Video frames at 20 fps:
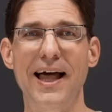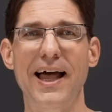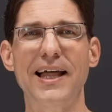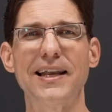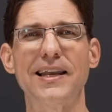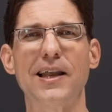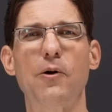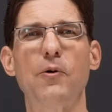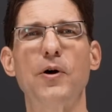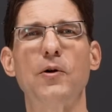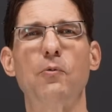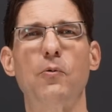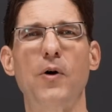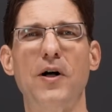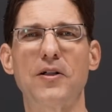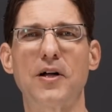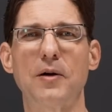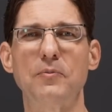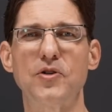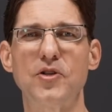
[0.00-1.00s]
Hello and
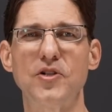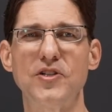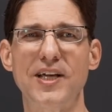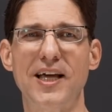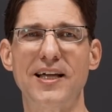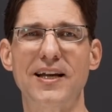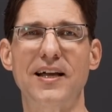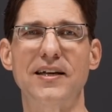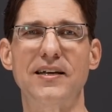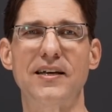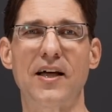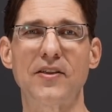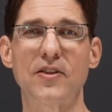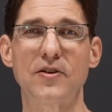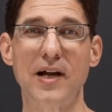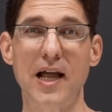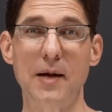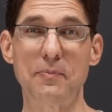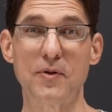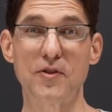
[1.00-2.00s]
welcome to yet
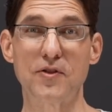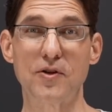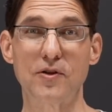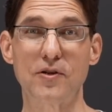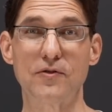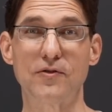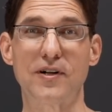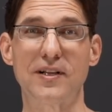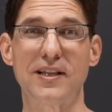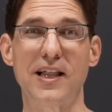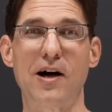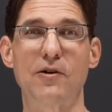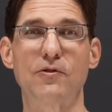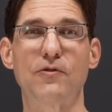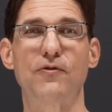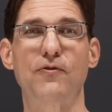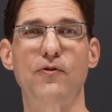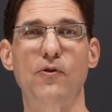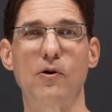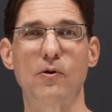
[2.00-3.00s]
another episode of
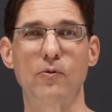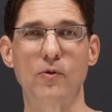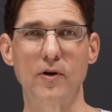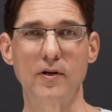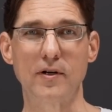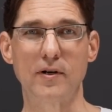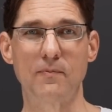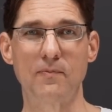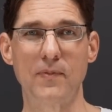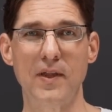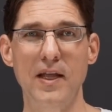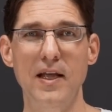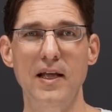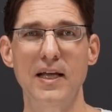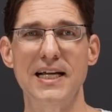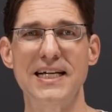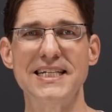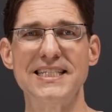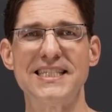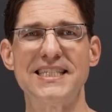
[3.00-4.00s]
Cloud Forward.
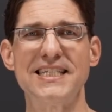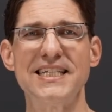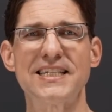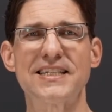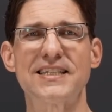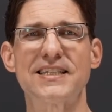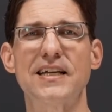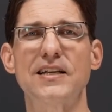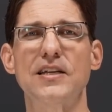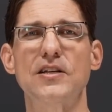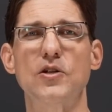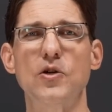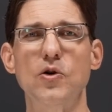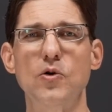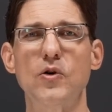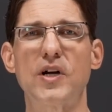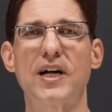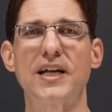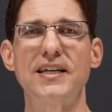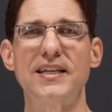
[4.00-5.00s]
In this
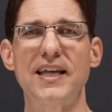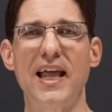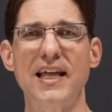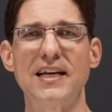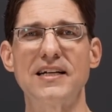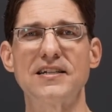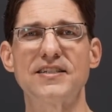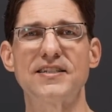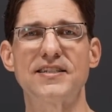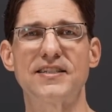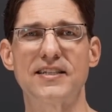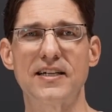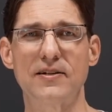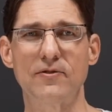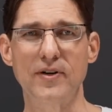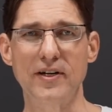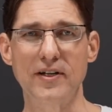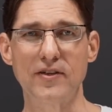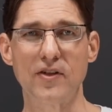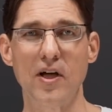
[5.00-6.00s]
new container
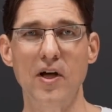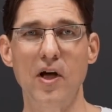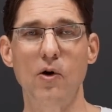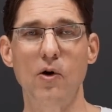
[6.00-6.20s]
series,